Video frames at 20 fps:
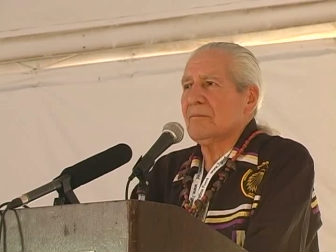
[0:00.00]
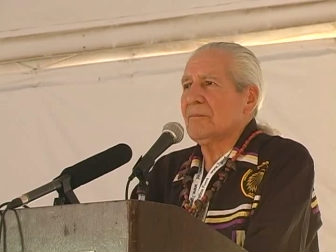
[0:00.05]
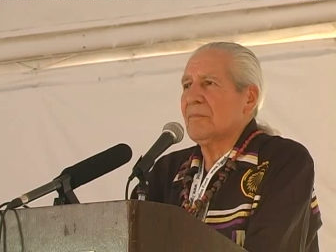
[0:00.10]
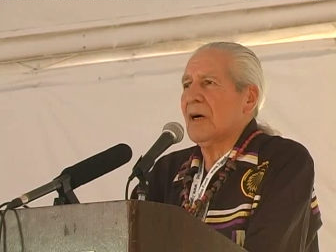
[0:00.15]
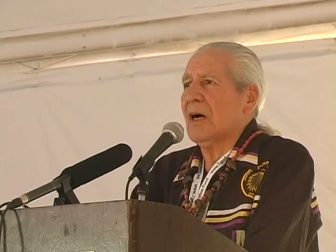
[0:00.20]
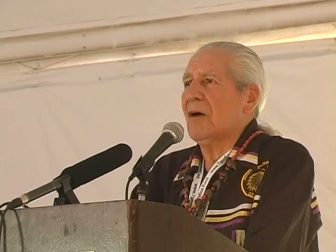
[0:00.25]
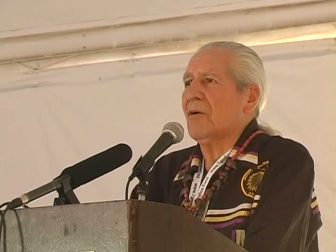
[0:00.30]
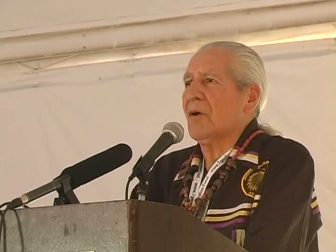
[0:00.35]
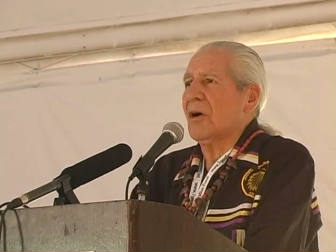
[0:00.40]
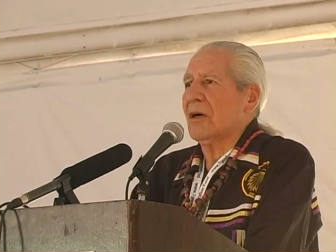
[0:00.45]

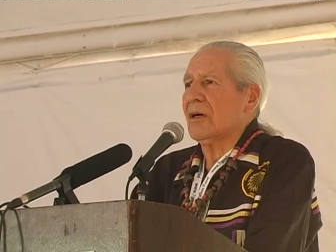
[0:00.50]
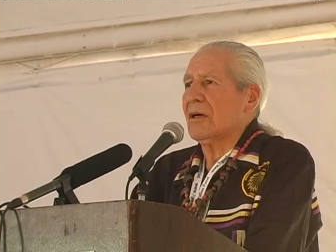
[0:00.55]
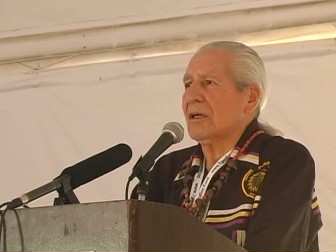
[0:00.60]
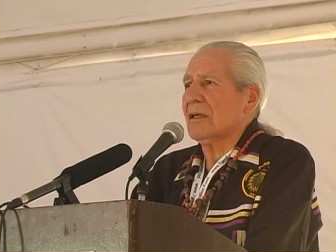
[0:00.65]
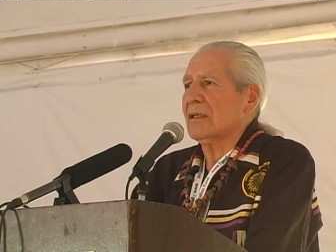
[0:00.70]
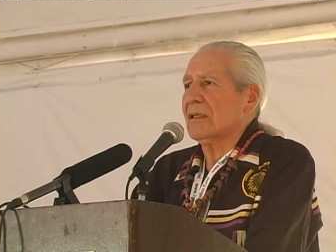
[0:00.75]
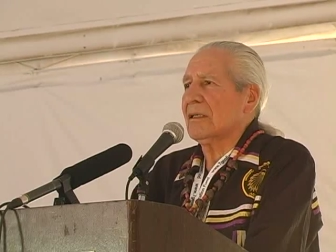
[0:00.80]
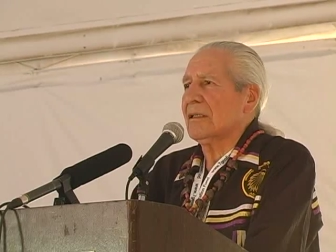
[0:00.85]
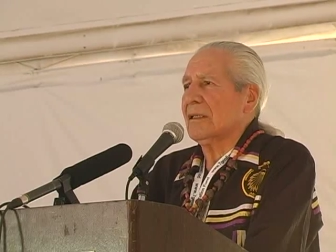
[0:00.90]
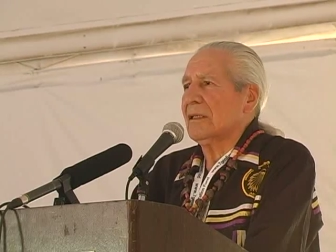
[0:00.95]
power.
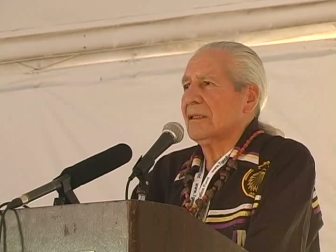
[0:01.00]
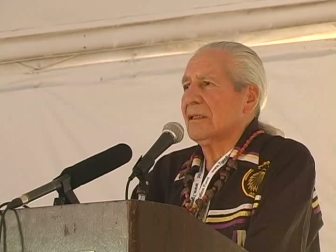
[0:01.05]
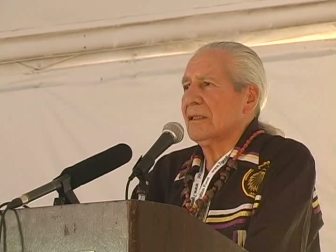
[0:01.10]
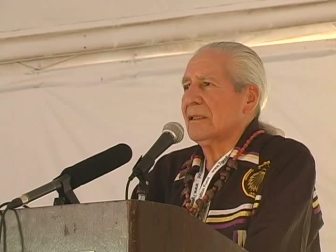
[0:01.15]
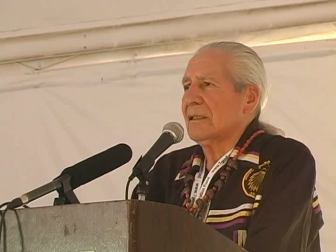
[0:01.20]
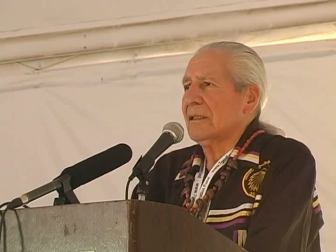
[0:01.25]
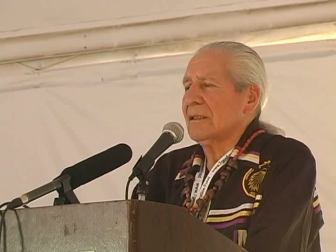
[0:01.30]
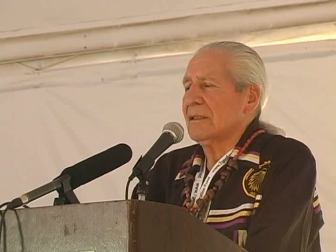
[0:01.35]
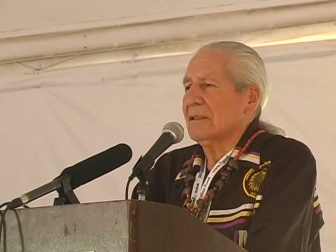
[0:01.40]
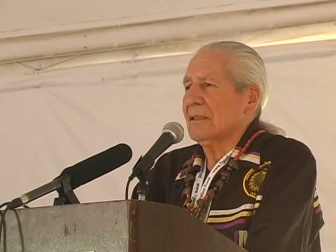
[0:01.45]

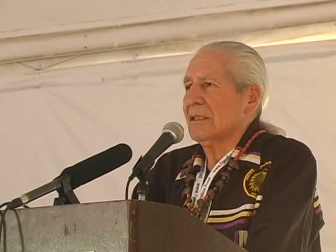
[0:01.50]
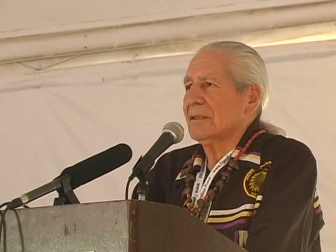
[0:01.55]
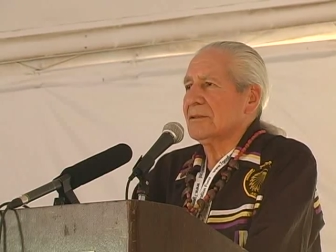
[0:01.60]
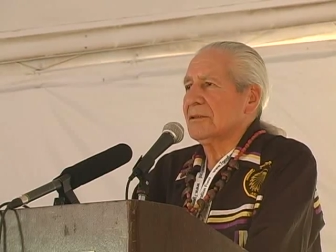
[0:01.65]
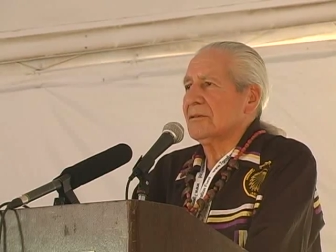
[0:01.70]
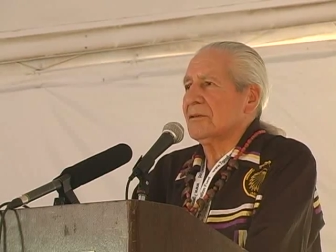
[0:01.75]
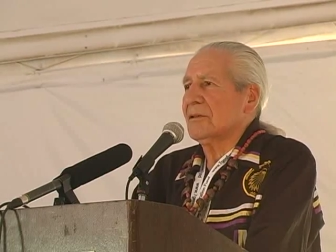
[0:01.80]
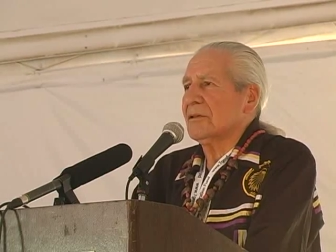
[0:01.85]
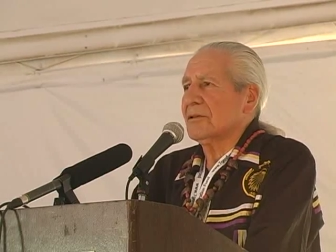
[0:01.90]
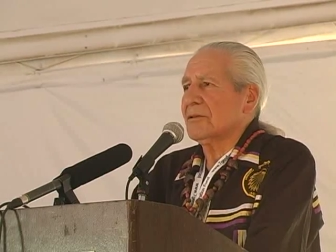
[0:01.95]
That's
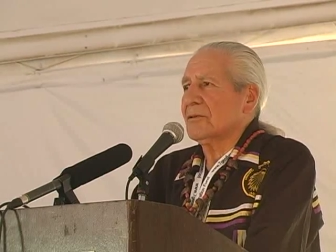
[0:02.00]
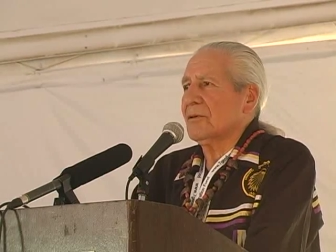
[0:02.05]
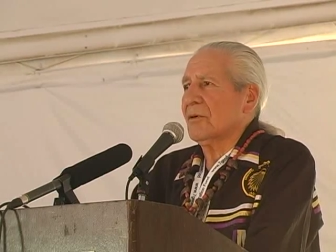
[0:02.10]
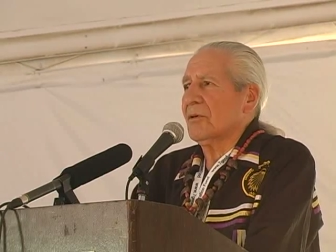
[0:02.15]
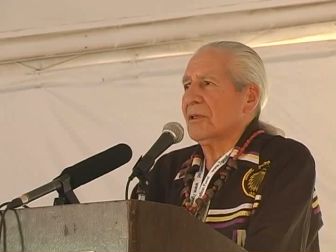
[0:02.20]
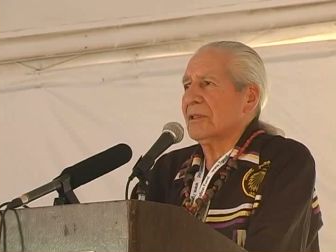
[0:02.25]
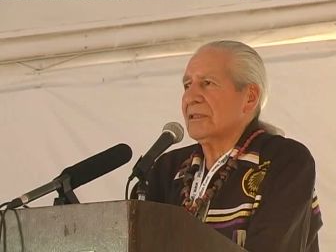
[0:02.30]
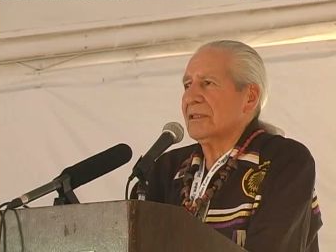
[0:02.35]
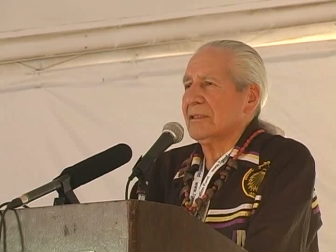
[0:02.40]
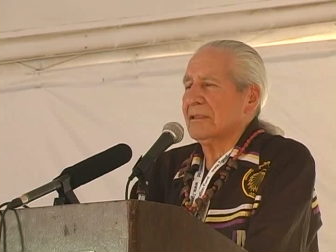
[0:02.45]
your
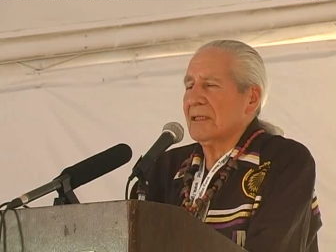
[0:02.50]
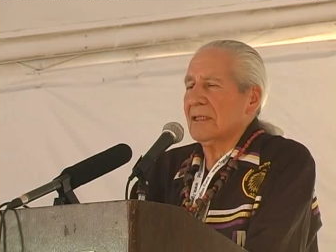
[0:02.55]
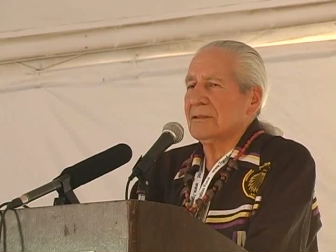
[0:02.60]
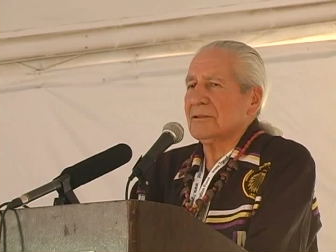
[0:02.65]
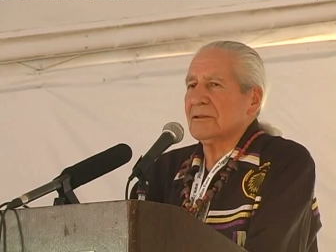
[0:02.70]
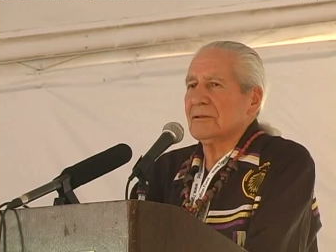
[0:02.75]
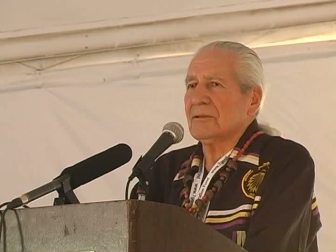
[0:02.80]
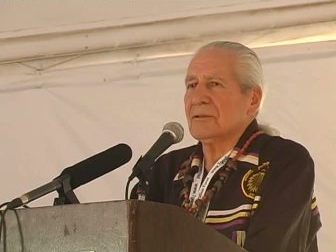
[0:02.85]
authority. That's your